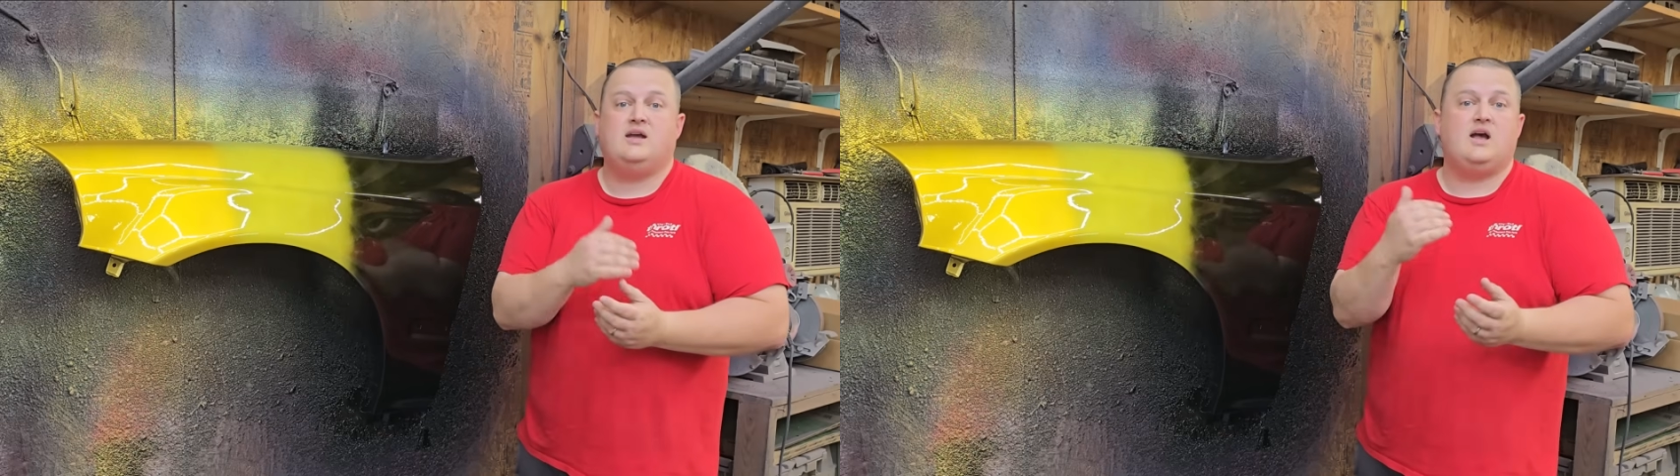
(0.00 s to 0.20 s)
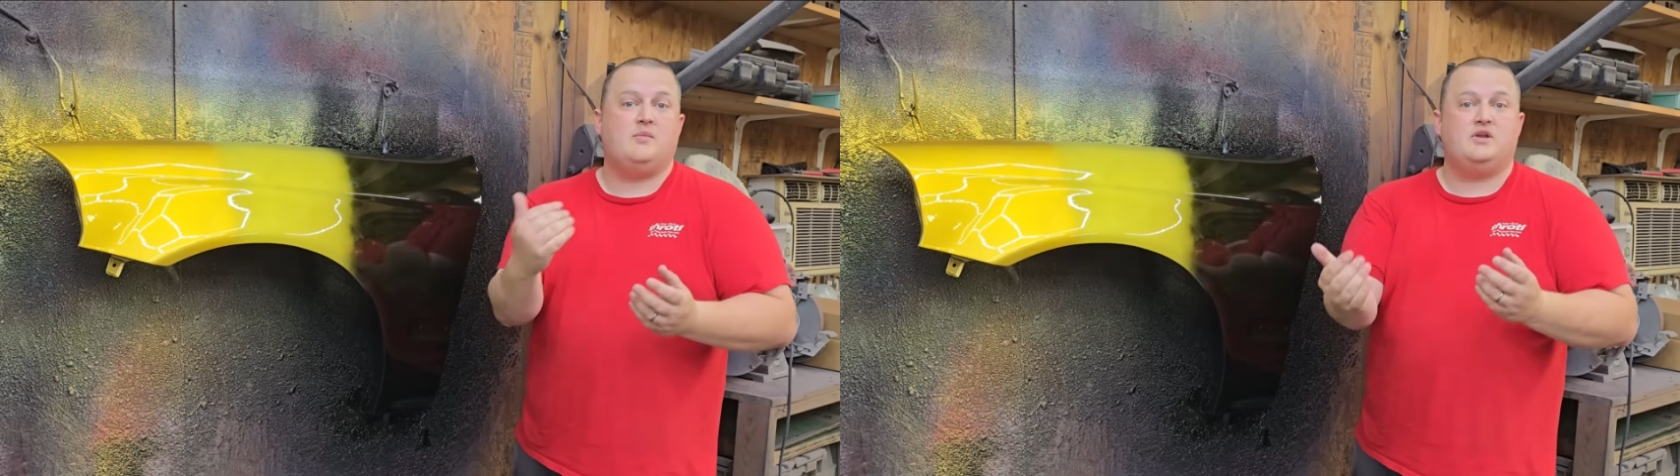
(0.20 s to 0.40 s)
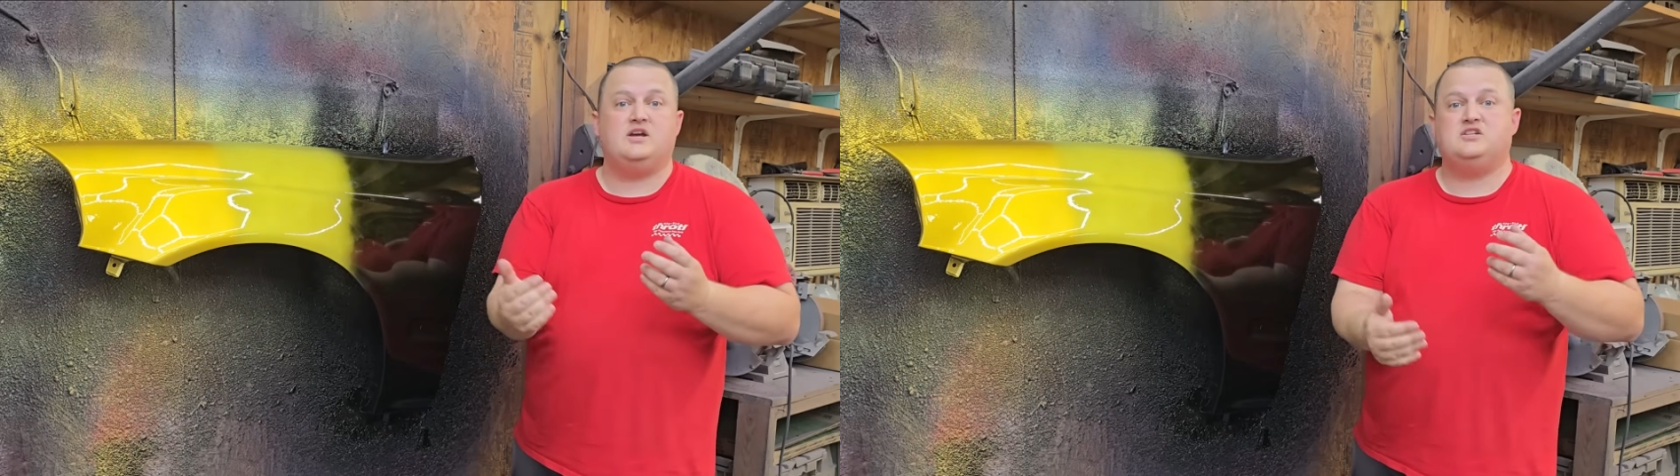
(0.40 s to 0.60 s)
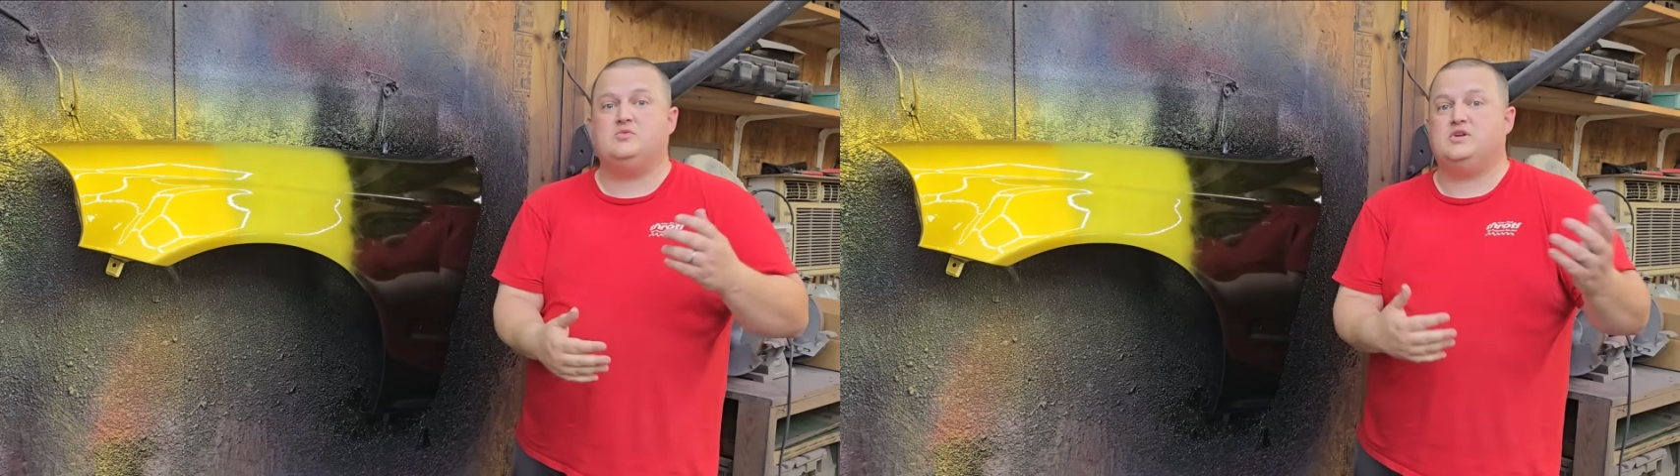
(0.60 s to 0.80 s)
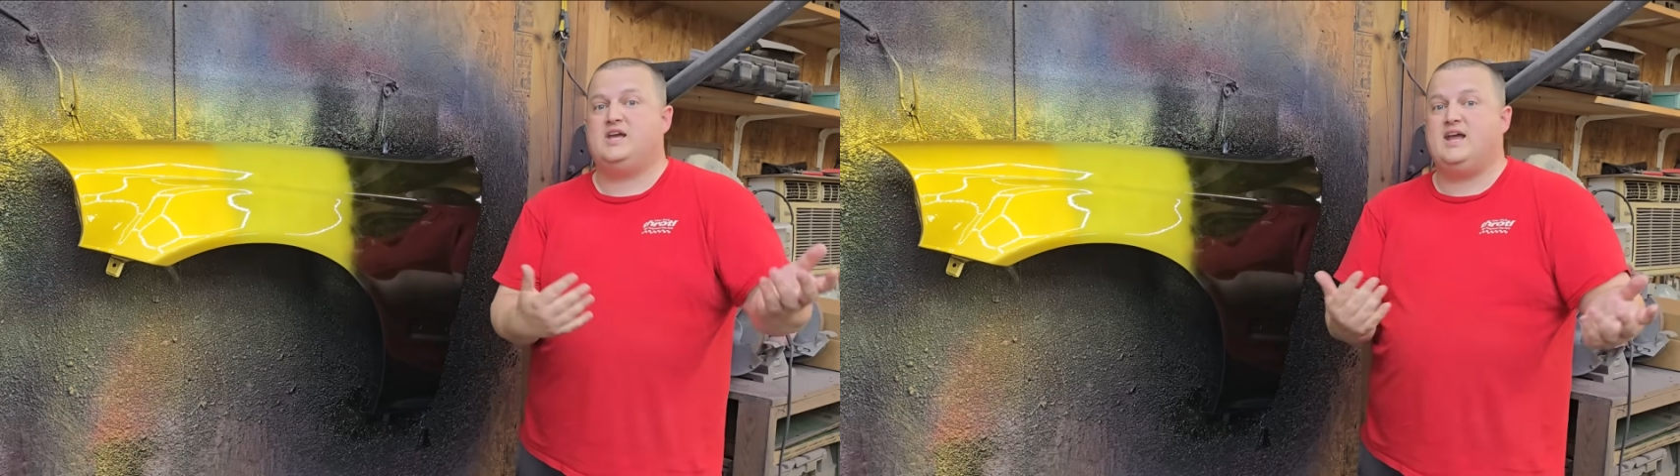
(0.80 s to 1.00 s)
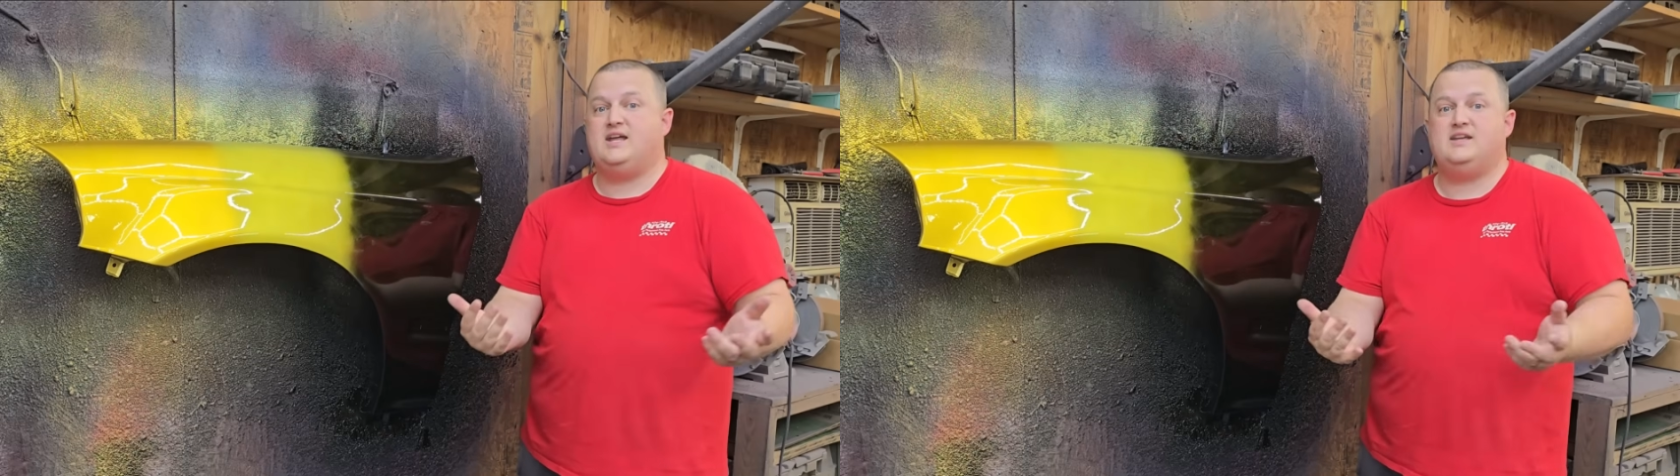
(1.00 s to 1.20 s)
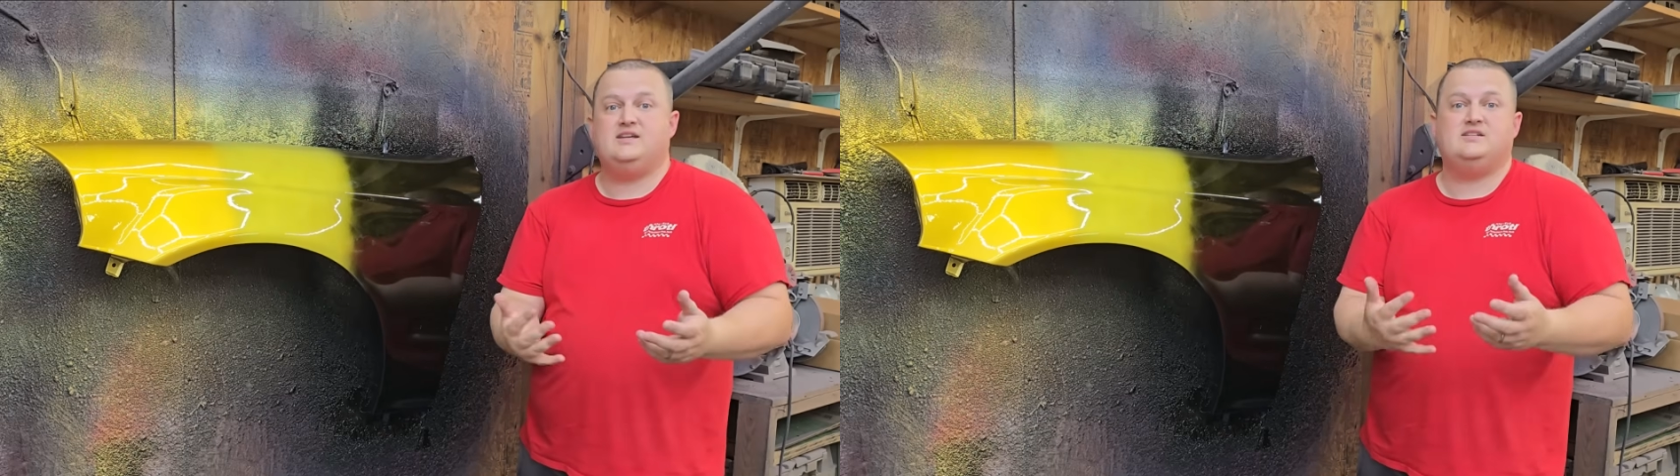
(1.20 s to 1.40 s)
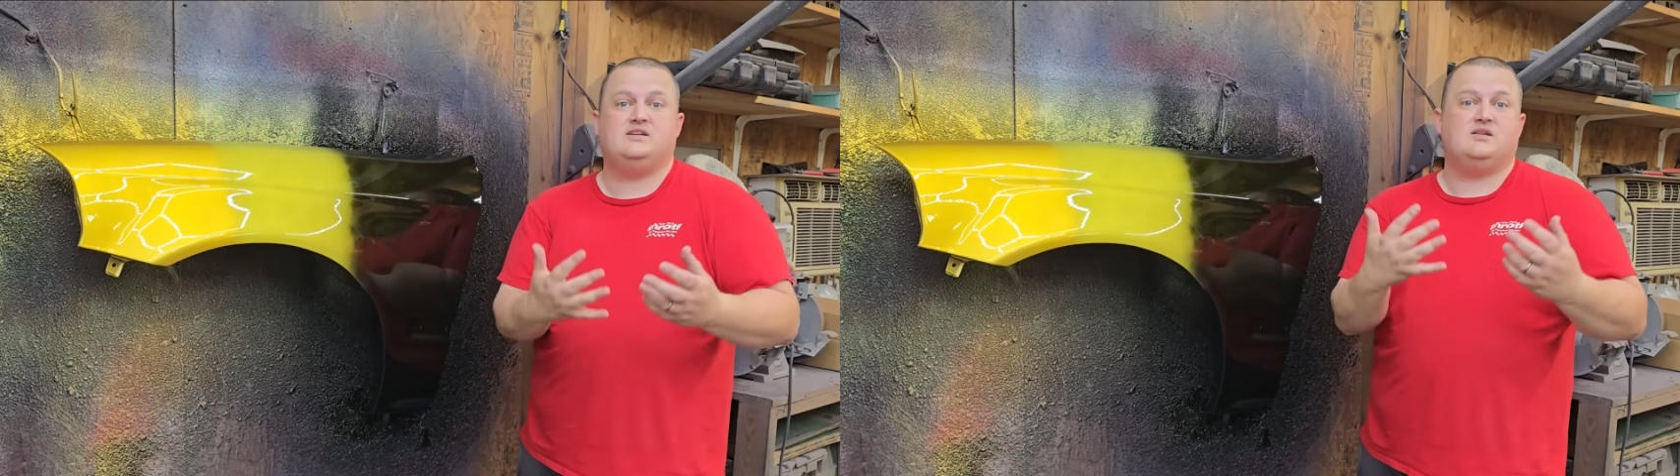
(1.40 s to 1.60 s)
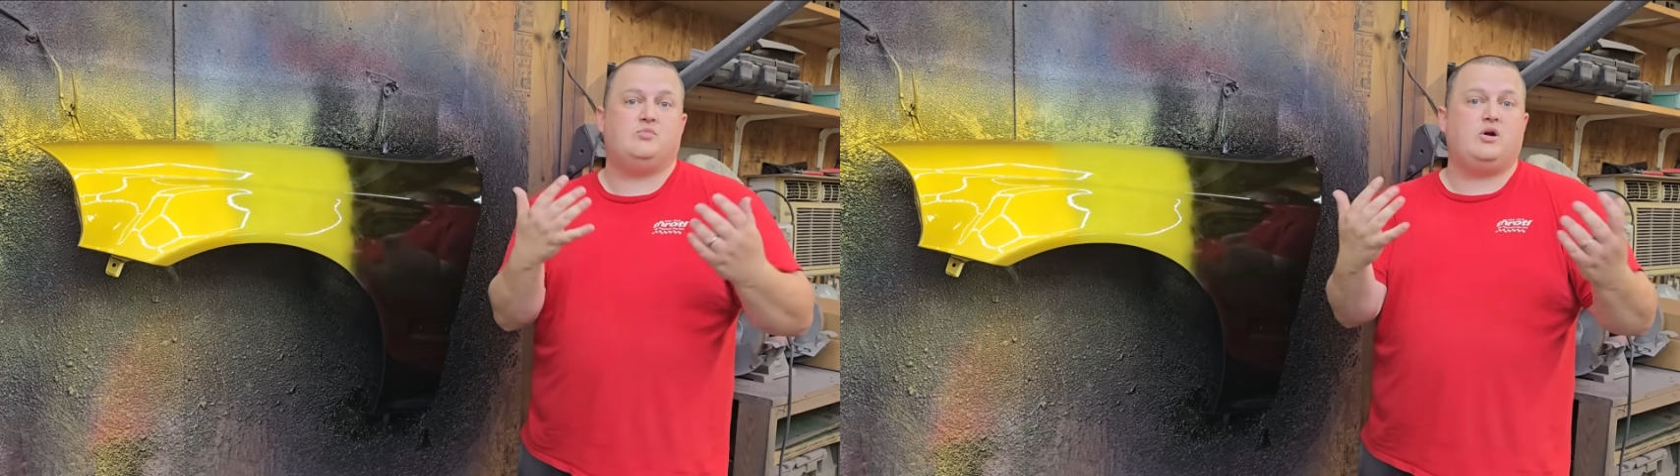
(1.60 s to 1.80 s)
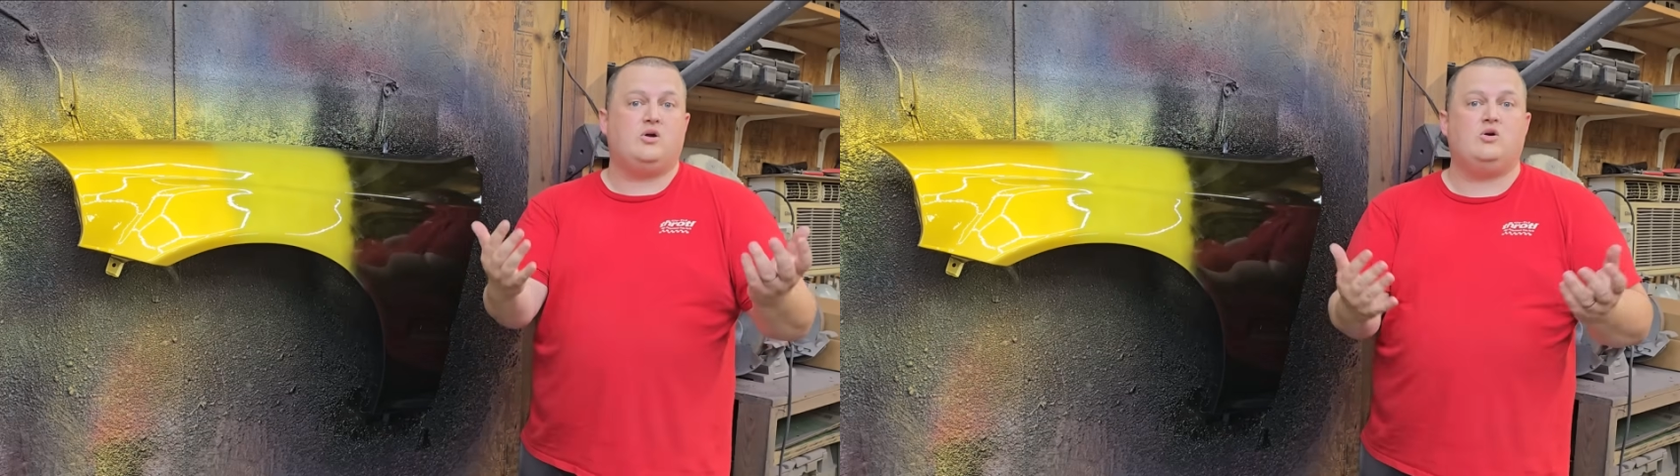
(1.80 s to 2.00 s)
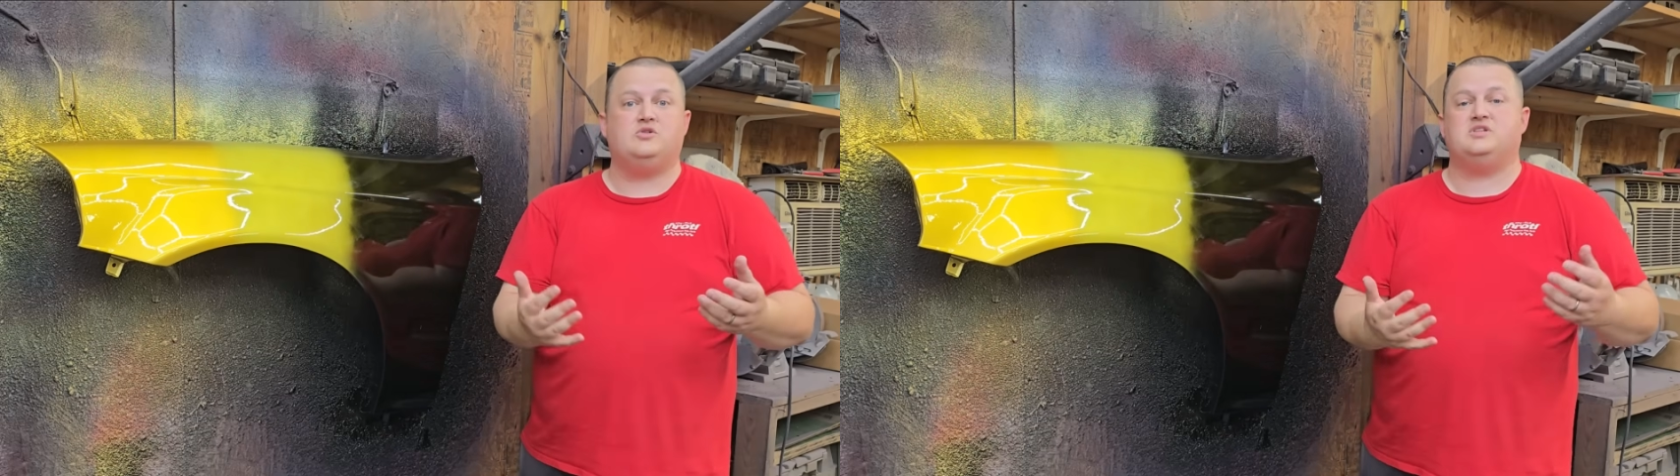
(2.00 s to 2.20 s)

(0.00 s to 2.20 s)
combination with candies and pearls